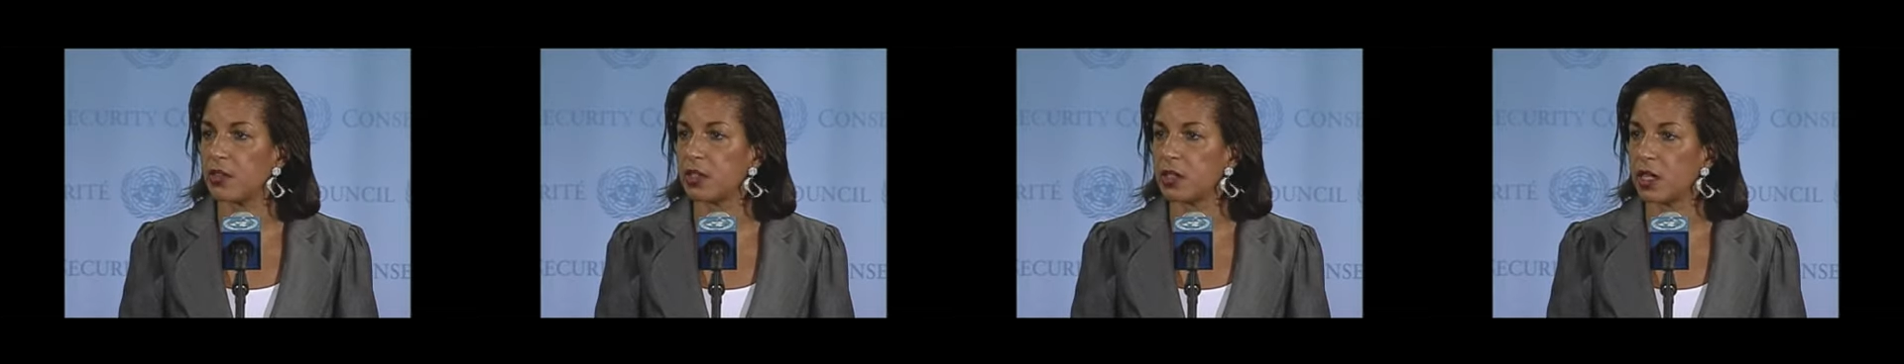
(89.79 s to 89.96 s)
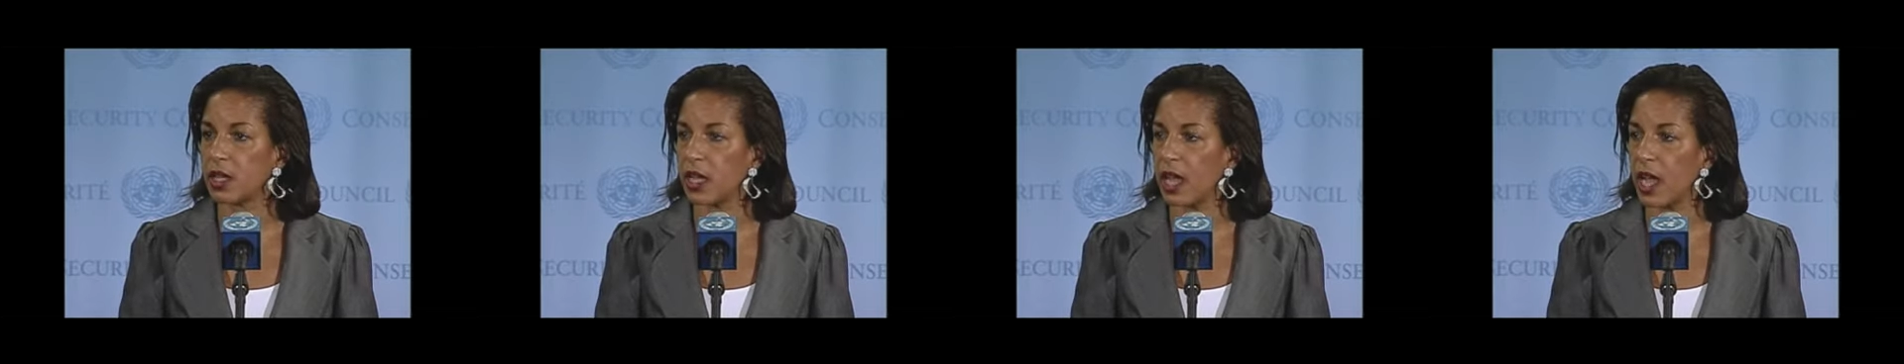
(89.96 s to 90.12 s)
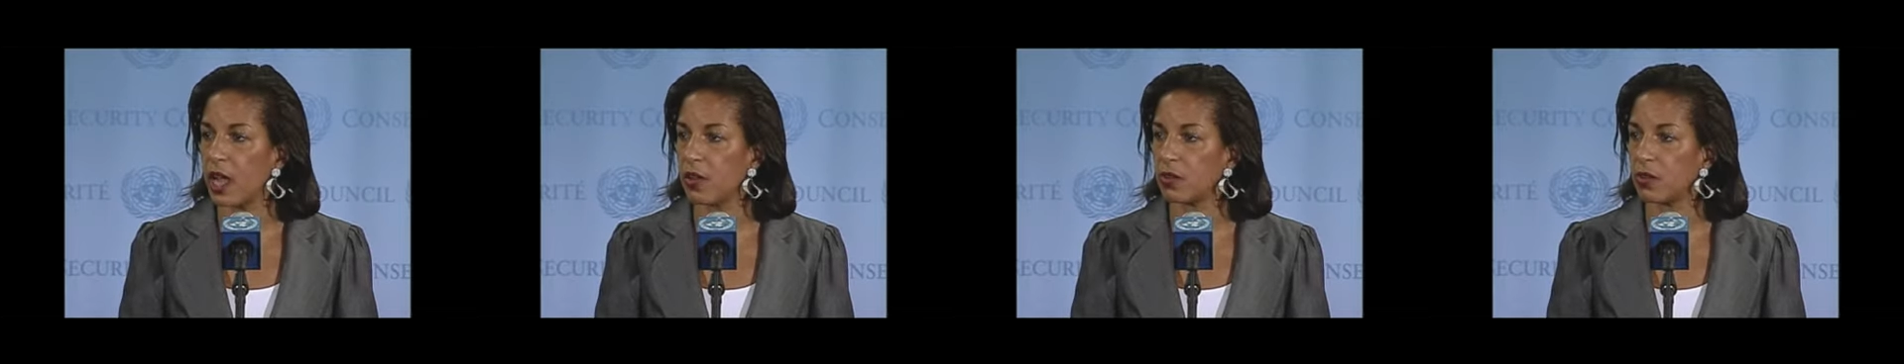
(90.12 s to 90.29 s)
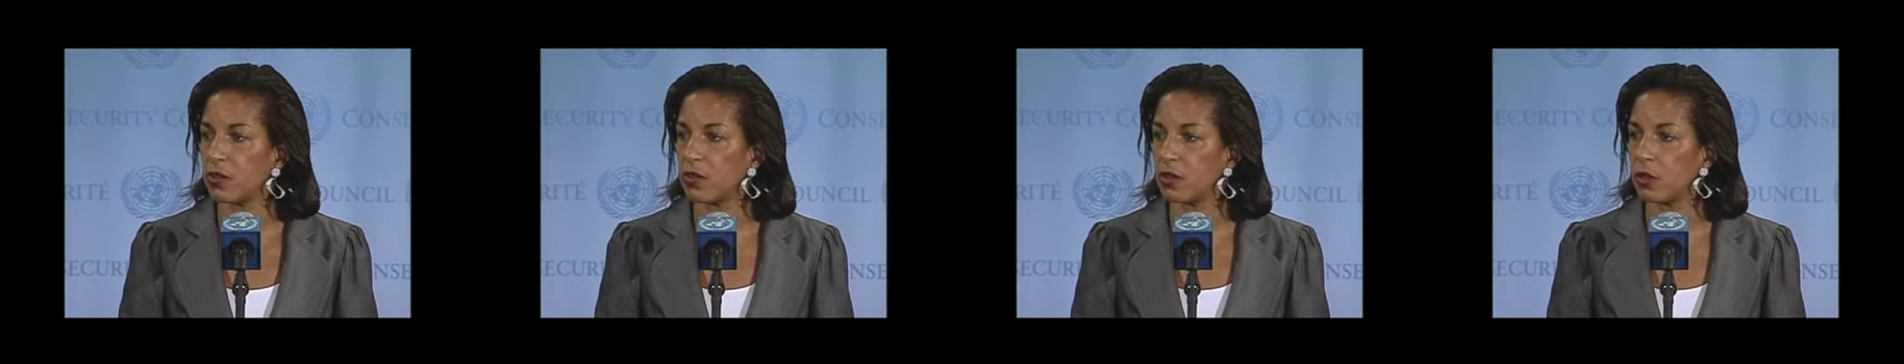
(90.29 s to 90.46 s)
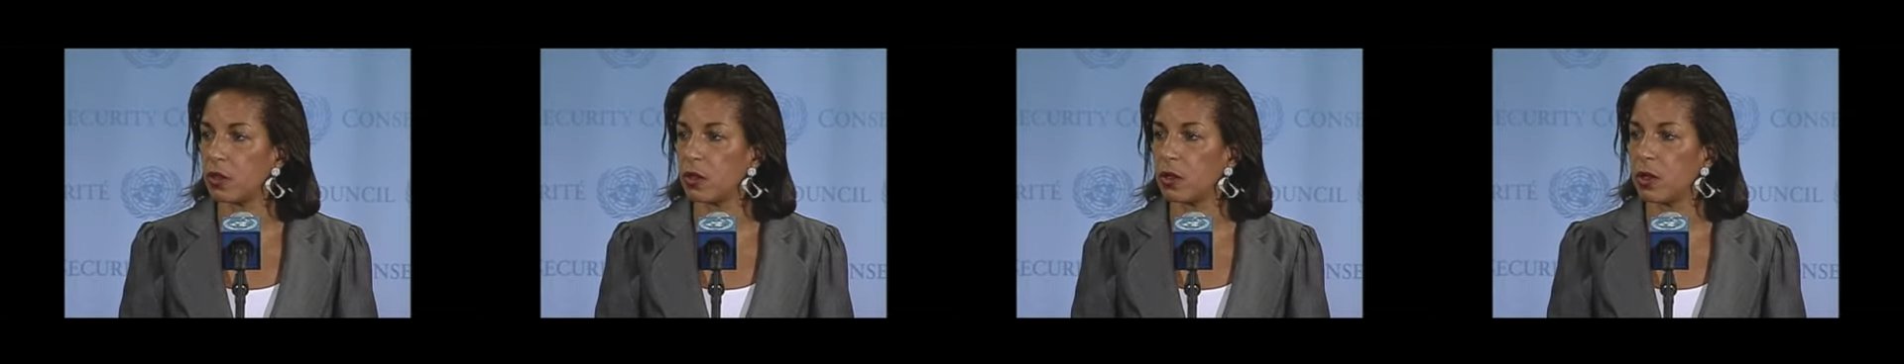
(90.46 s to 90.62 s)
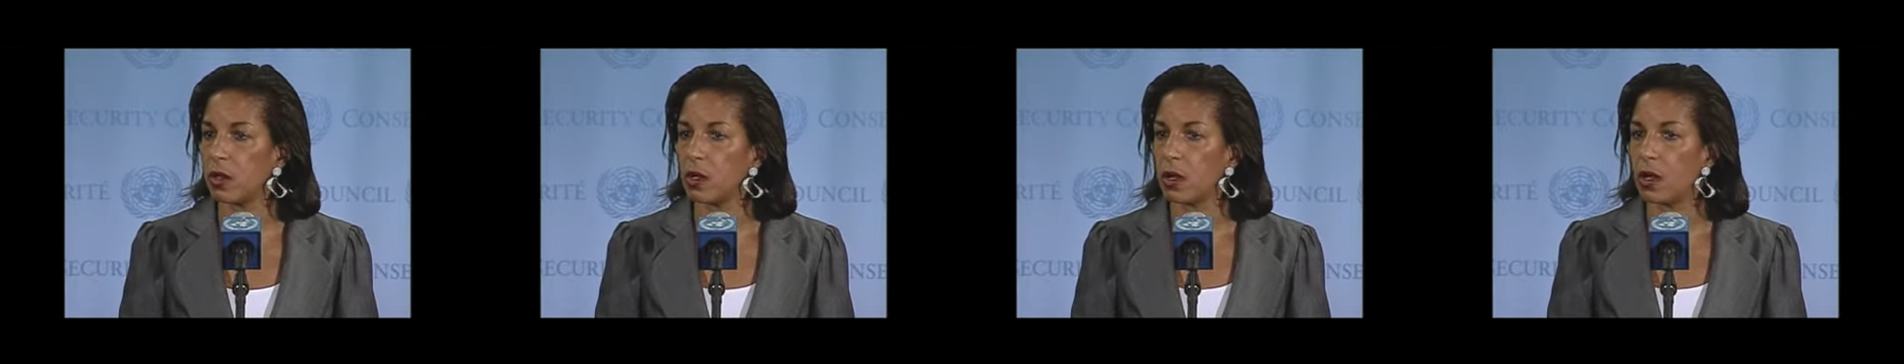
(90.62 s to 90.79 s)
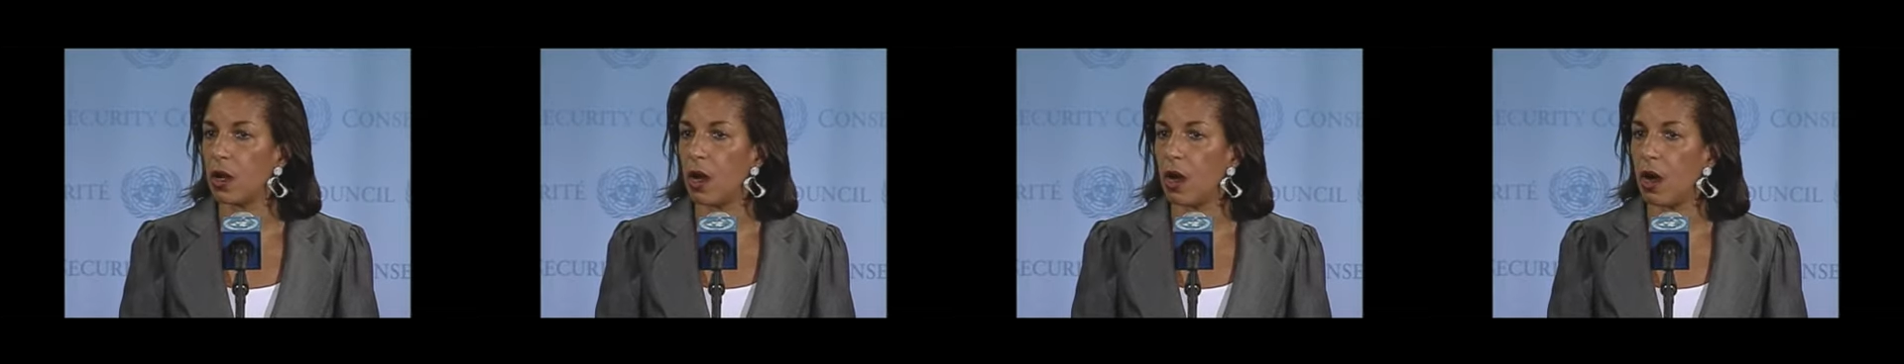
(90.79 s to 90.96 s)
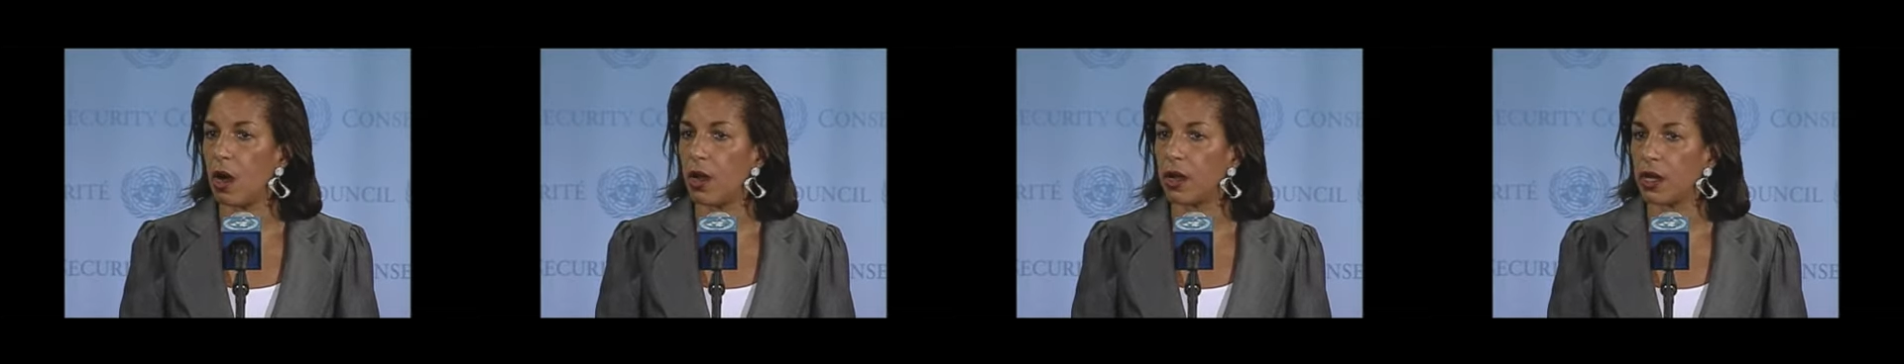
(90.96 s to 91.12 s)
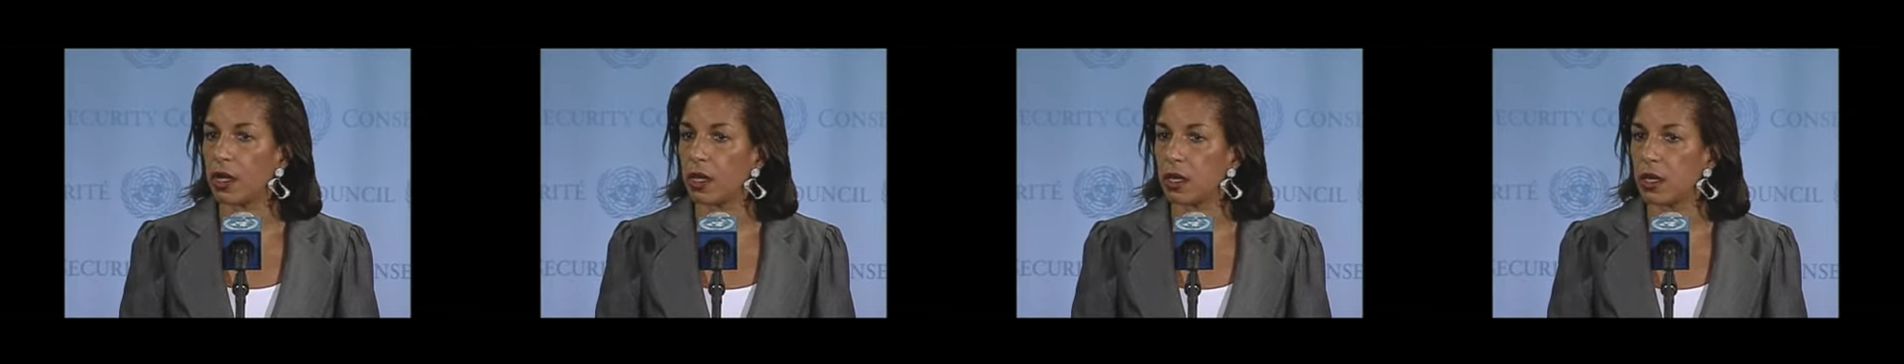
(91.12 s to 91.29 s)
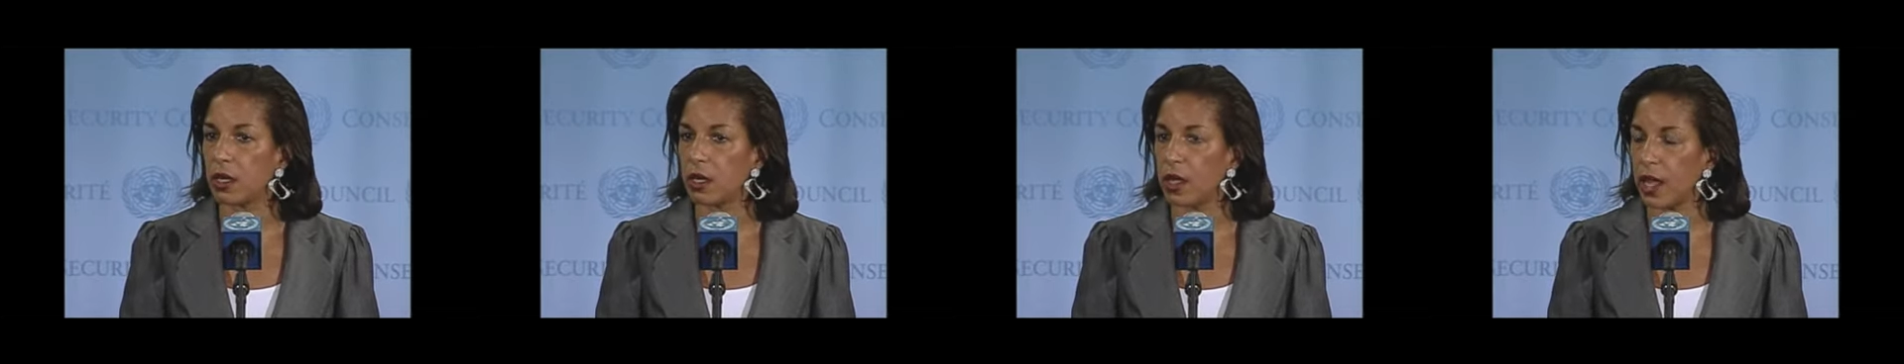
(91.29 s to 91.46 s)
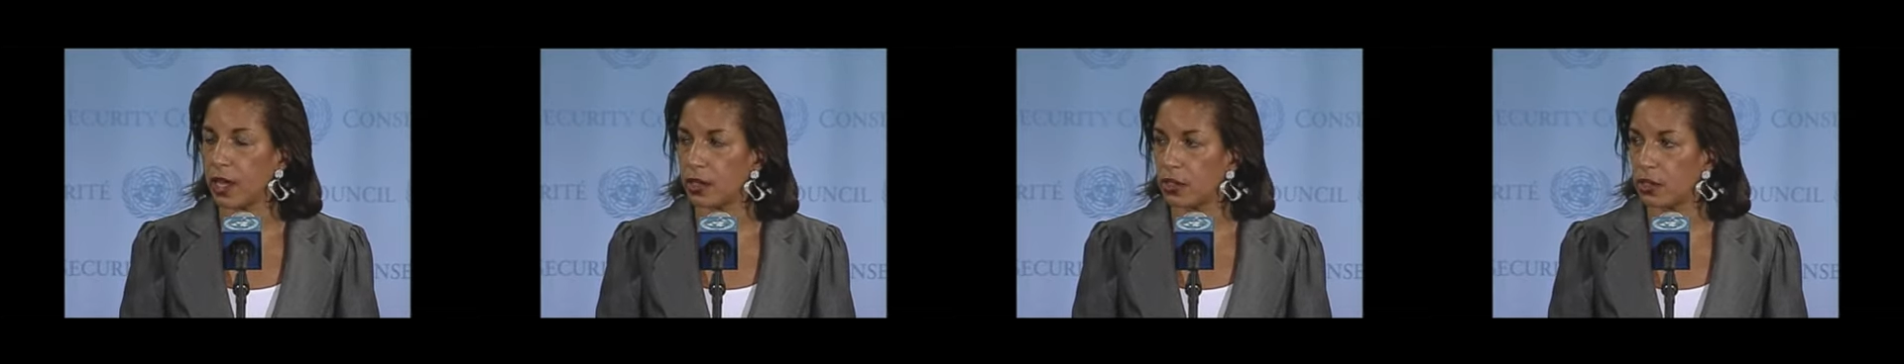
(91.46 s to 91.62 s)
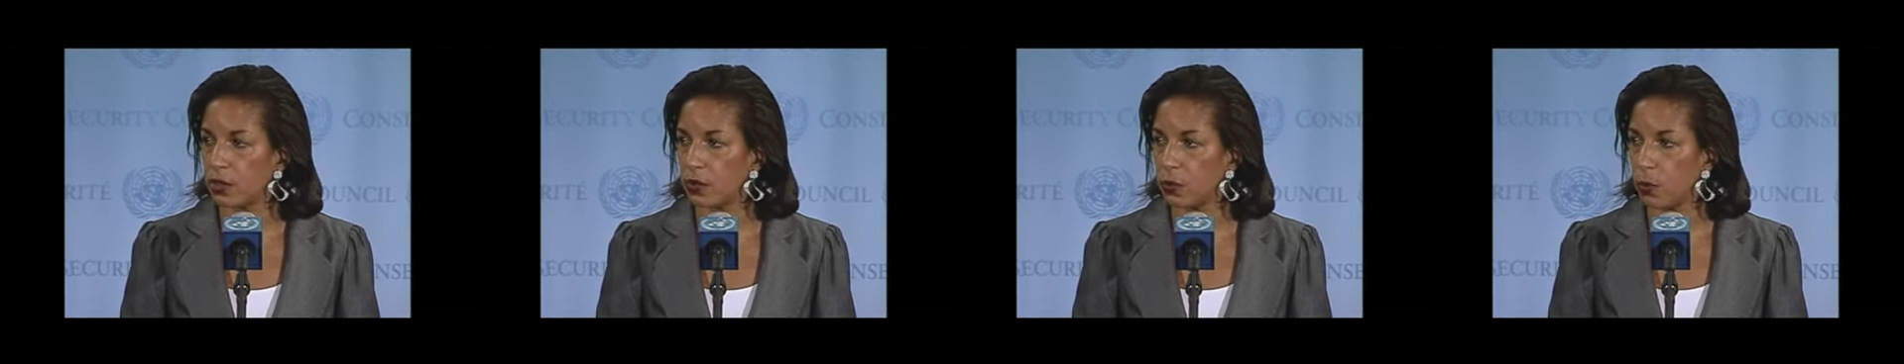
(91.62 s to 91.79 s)
in the council on a
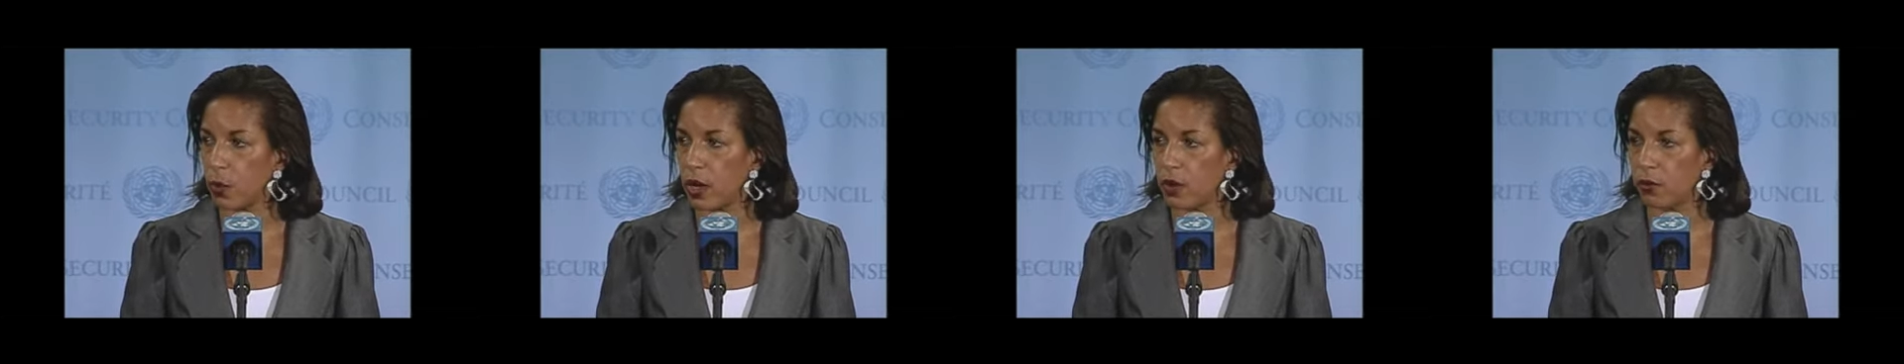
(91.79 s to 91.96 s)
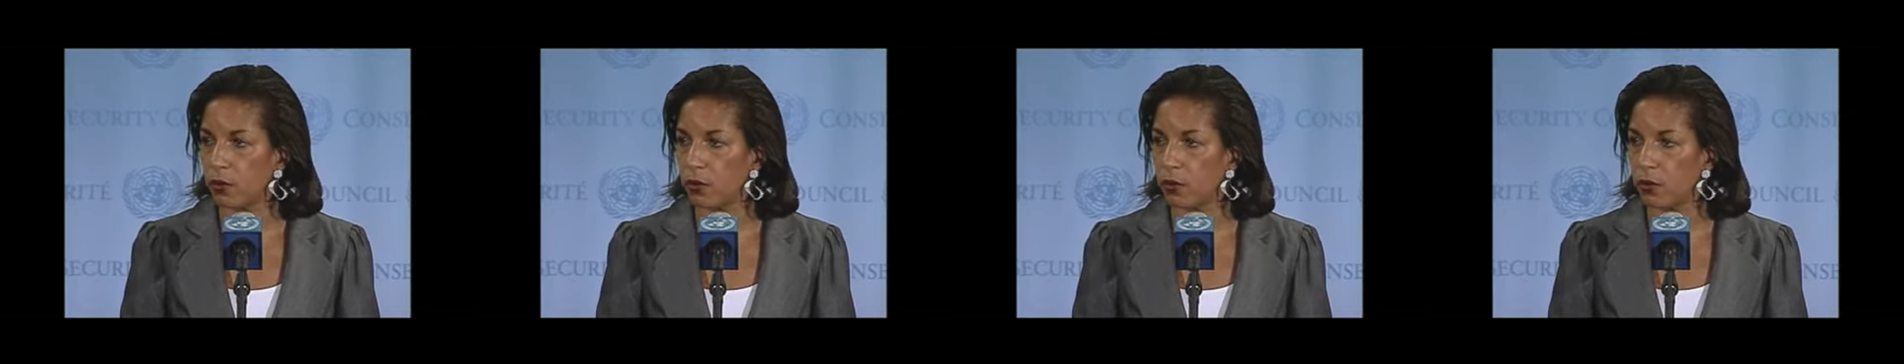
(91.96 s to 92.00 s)
collective way